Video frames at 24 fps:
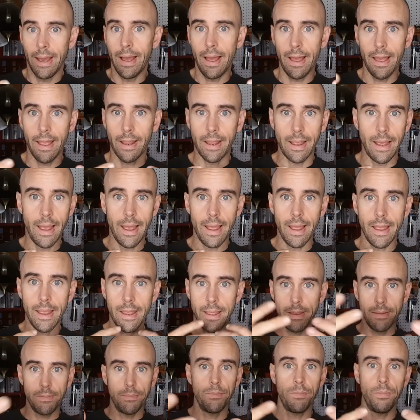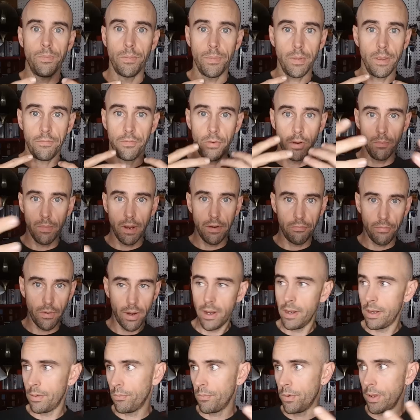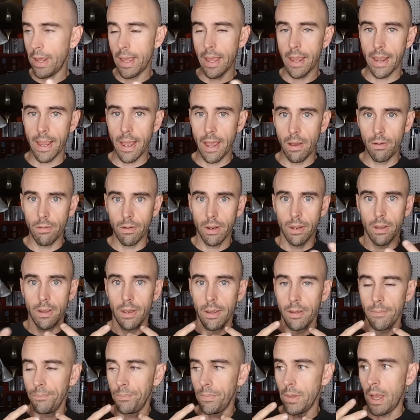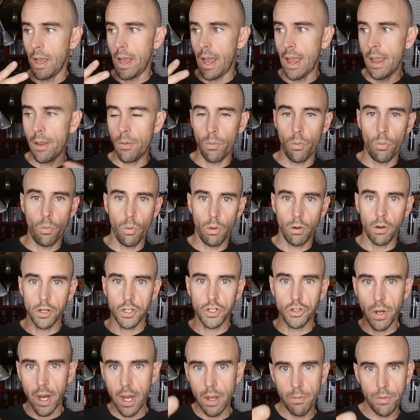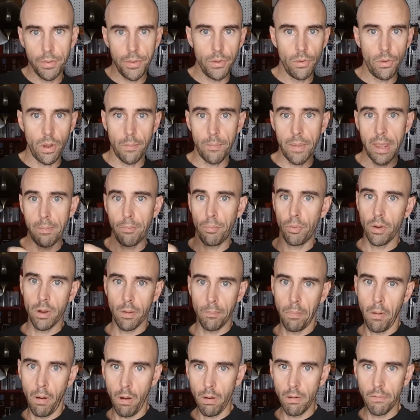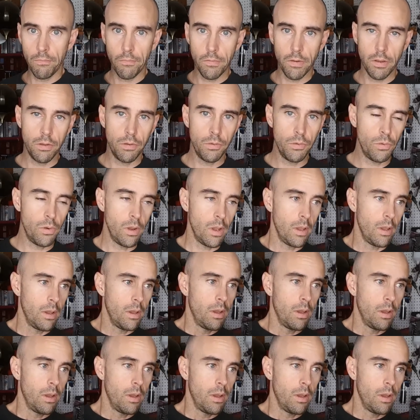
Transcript: If you're my friend and we hang out, I will work a trade with you. I may print a part for you,